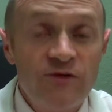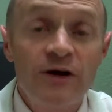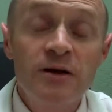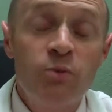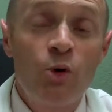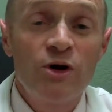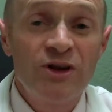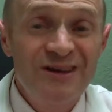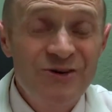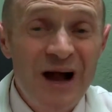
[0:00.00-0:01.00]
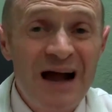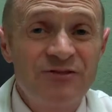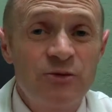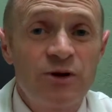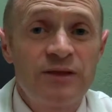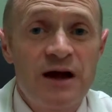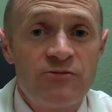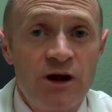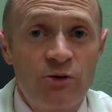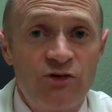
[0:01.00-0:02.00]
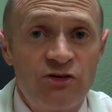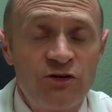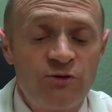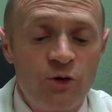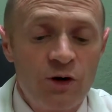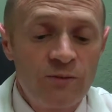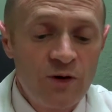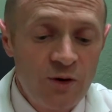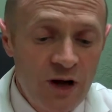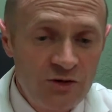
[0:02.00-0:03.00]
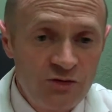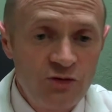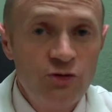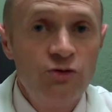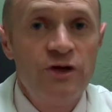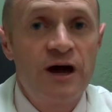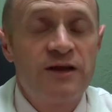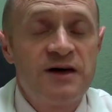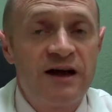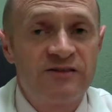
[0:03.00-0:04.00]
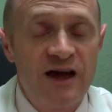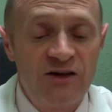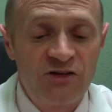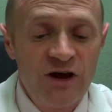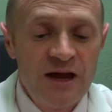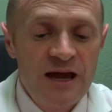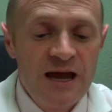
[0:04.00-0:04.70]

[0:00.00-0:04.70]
Very important. You have to bring that requisition form to that test.